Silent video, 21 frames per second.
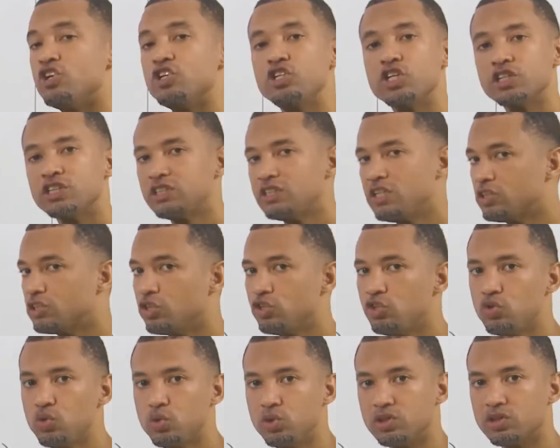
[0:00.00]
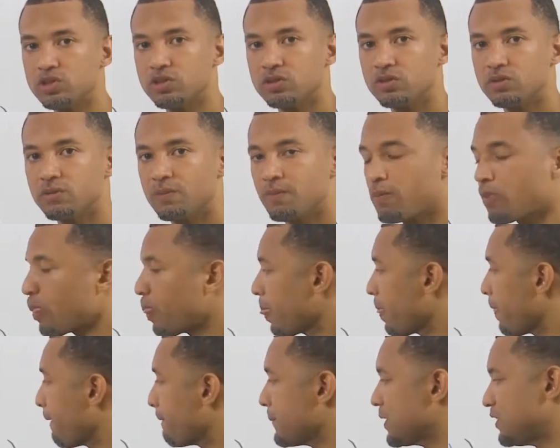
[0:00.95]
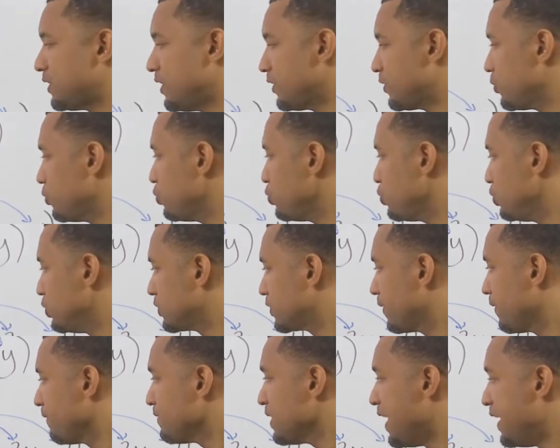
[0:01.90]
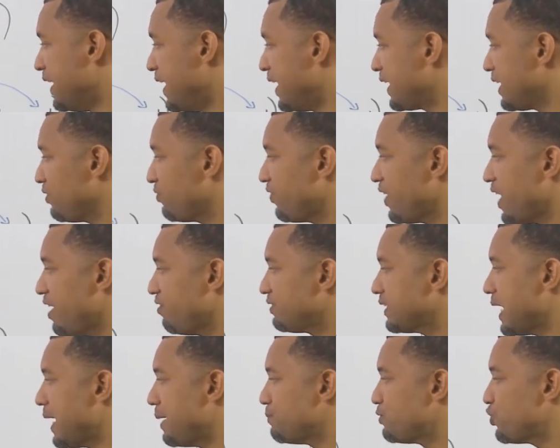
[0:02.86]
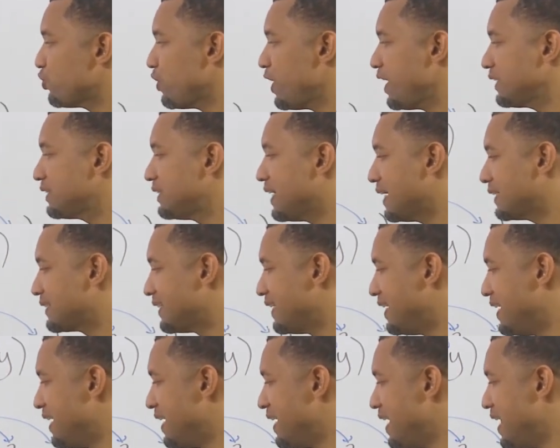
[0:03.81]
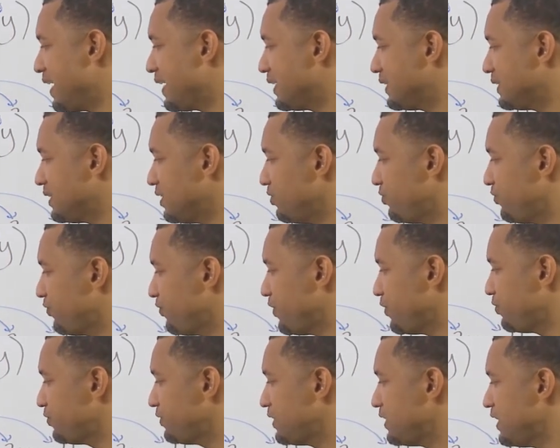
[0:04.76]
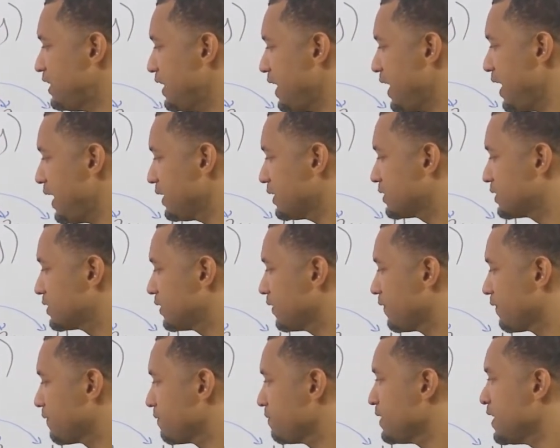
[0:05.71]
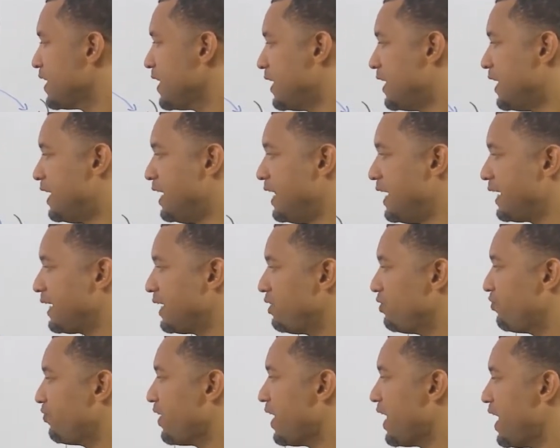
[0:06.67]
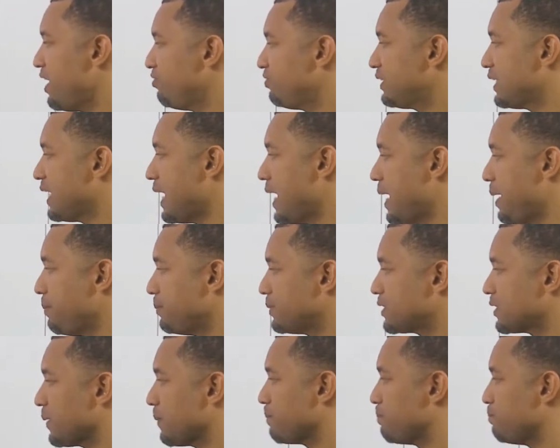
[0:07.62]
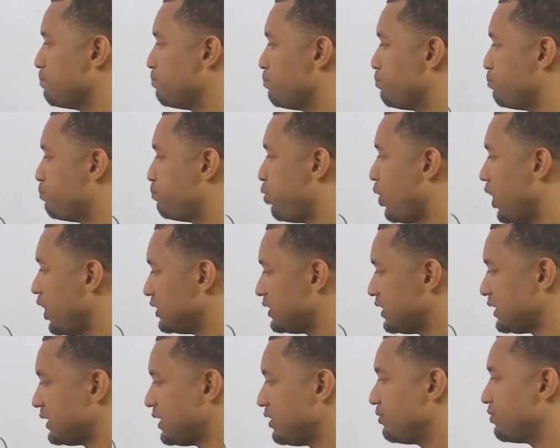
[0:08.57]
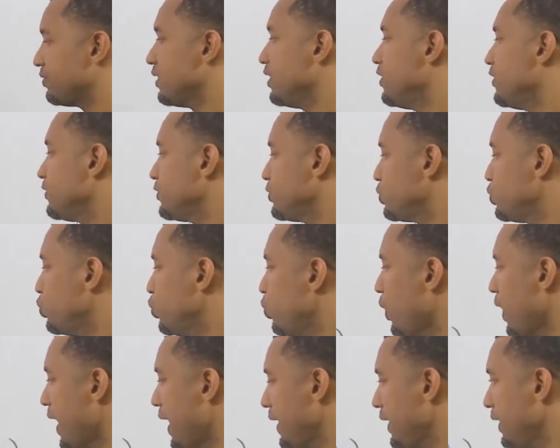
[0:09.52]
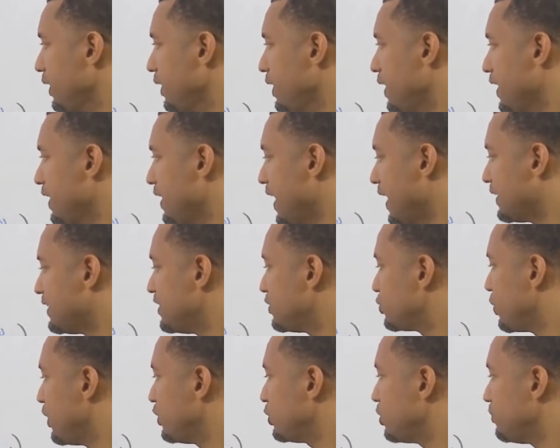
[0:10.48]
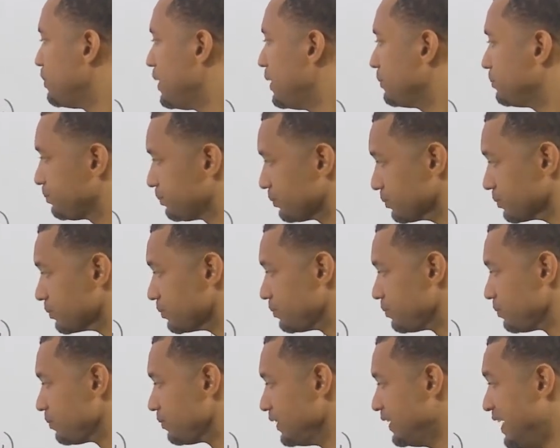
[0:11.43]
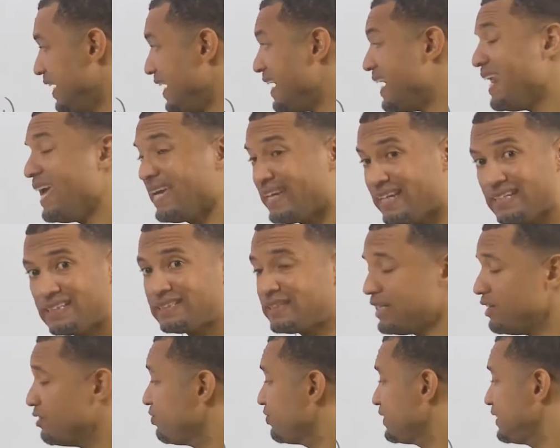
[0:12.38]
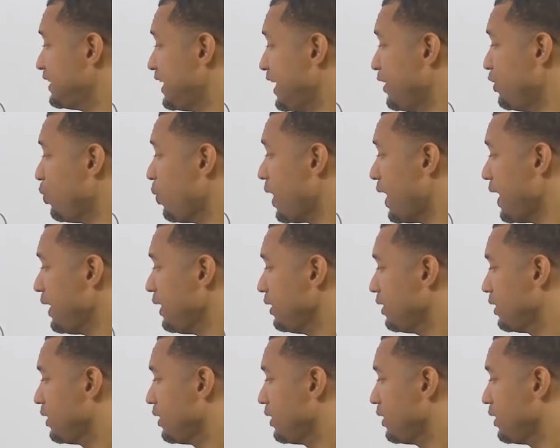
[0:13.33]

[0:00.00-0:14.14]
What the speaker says: Just stick to the rules. Stick to the rules. -5 times 3x, that's -15x. -5 times positive 2y, that is going to be -10y.